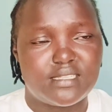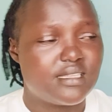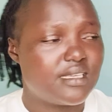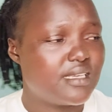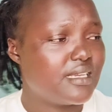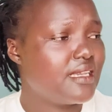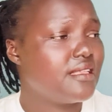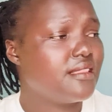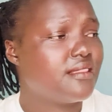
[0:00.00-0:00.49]

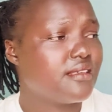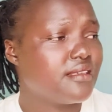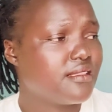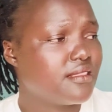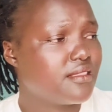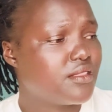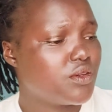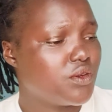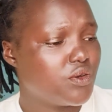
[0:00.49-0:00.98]
the
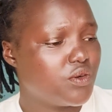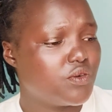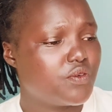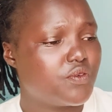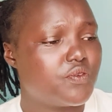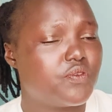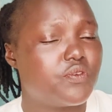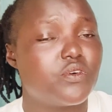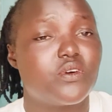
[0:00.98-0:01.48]
18th
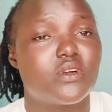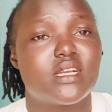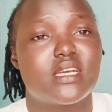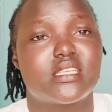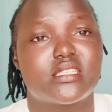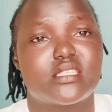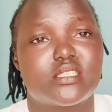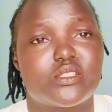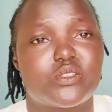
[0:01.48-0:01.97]
of
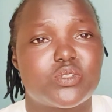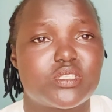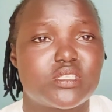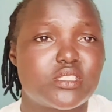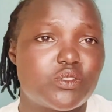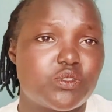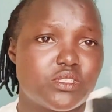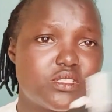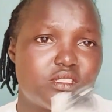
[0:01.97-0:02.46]
August
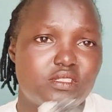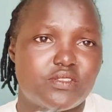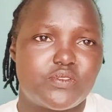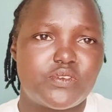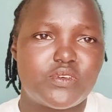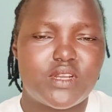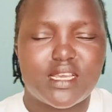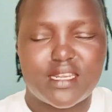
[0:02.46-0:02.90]
2024,